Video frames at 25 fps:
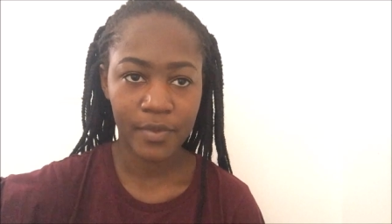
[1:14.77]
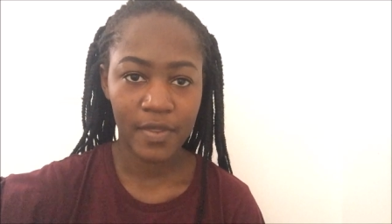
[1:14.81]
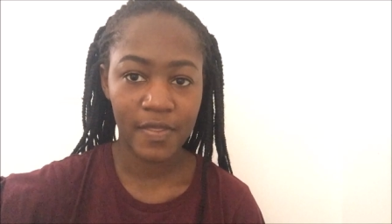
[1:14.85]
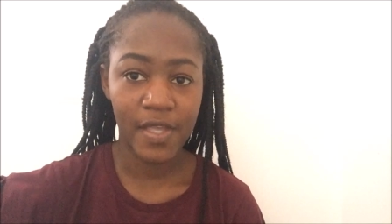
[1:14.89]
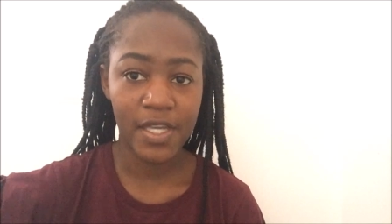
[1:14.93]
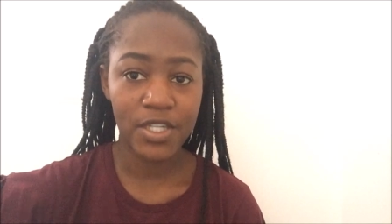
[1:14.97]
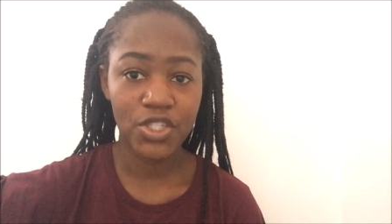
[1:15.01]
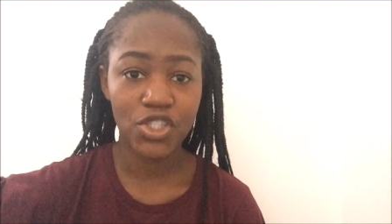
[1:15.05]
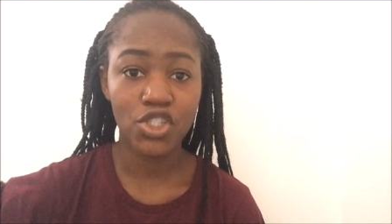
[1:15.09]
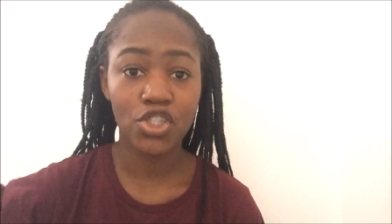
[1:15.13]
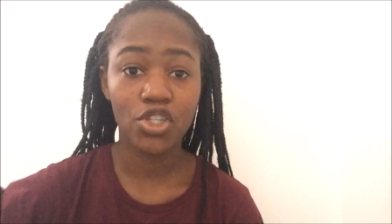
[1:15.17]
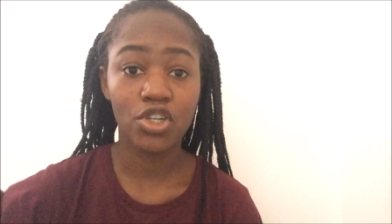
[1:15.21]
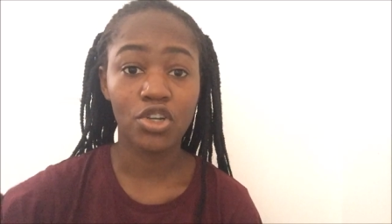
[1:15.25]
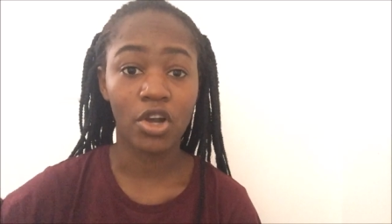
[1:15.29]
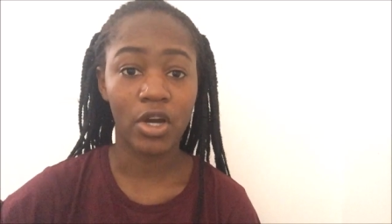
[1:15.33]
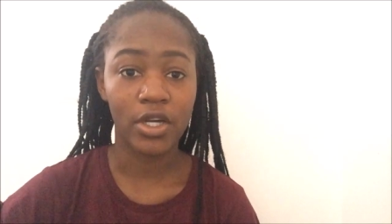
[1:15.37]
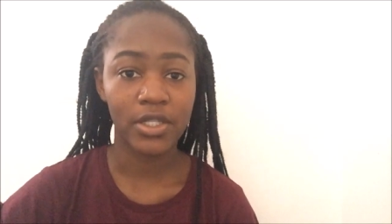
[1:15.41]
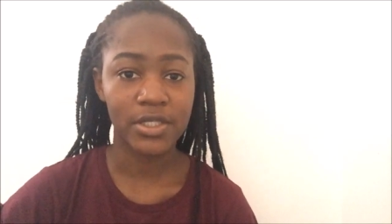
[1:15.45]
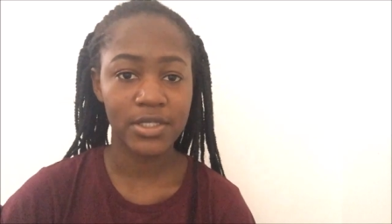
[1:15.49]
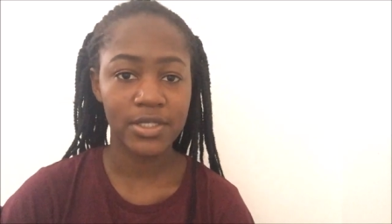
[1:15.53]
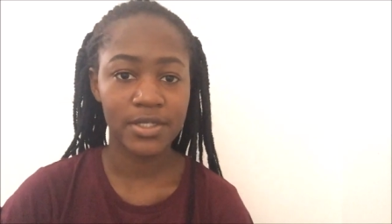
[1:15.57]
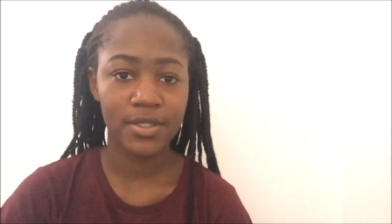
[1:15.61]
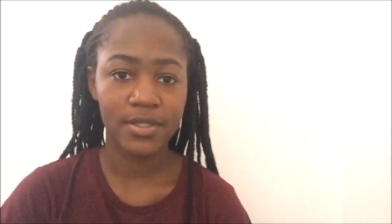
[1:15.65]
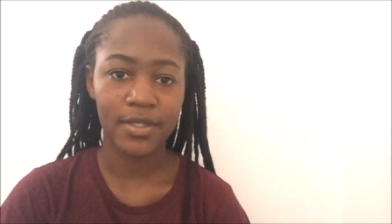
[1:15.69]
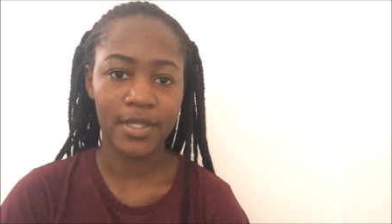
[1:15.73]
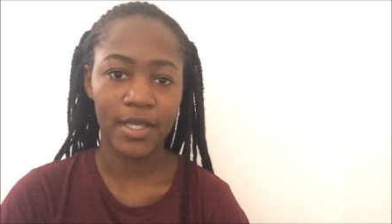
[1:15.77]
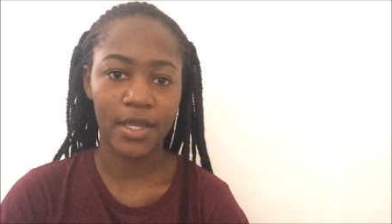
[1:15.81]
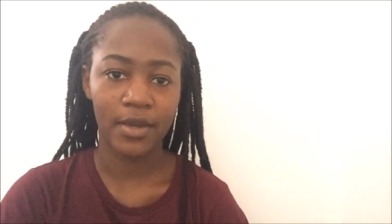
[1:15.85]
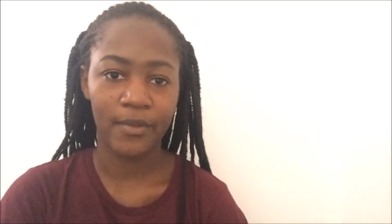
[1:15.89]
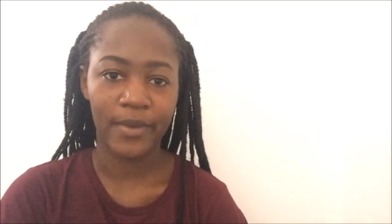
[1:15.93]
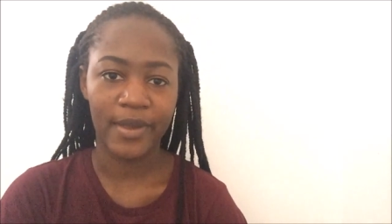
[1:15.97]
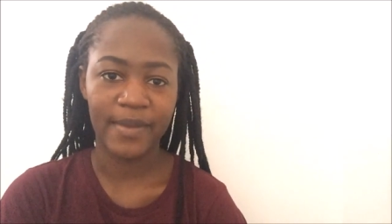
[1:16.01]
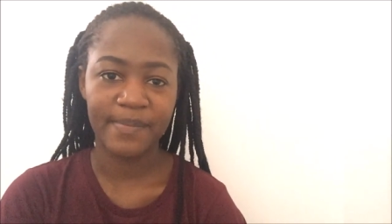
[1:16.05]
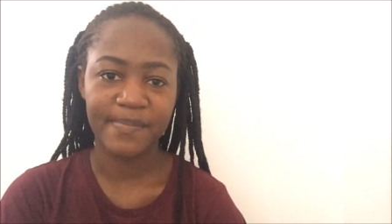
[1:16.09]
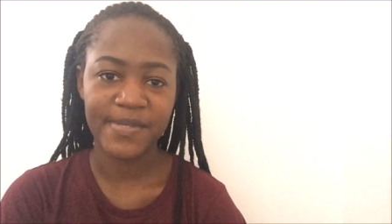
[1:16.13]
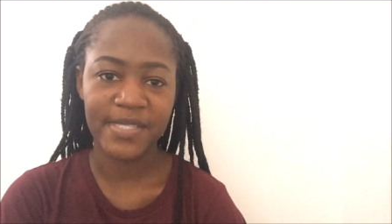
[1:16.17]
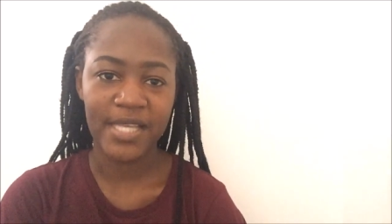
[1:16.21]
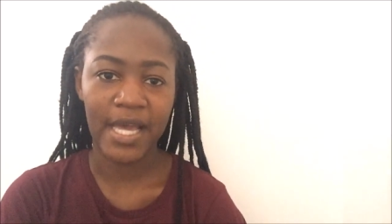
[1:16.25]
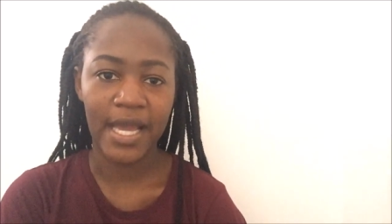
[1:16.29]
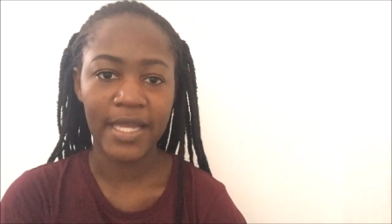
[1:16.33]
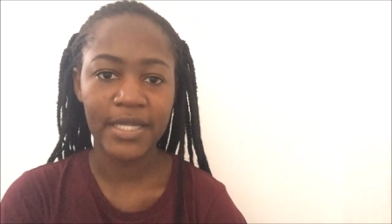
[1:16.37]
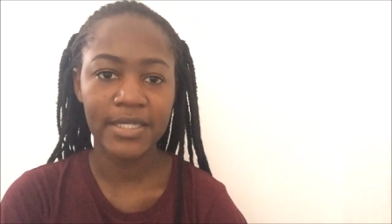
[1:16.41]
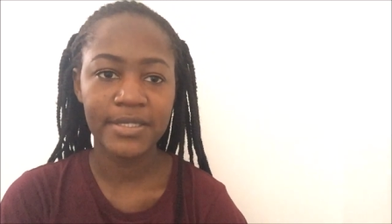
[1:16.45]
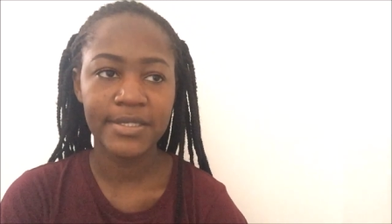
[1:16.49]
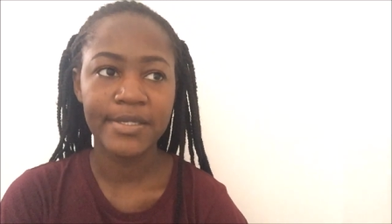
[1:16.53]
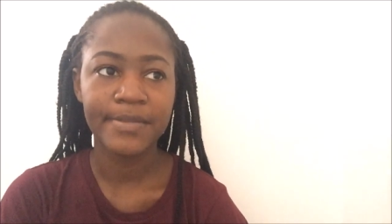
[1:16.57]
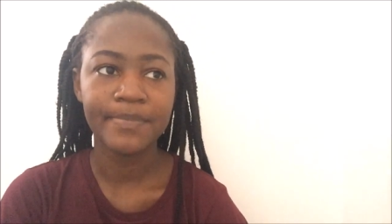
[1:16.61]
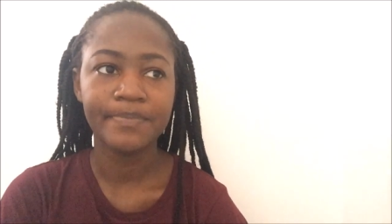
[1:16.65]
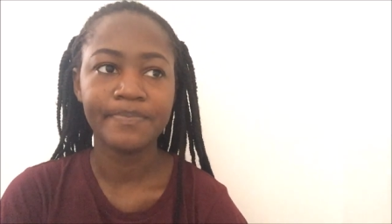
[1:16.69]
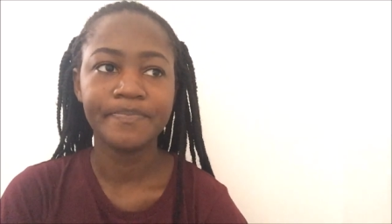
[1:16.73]
they just launched their
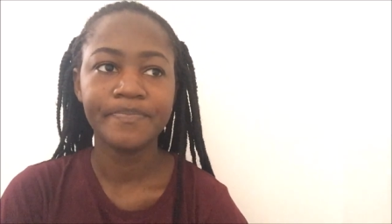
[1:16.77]
website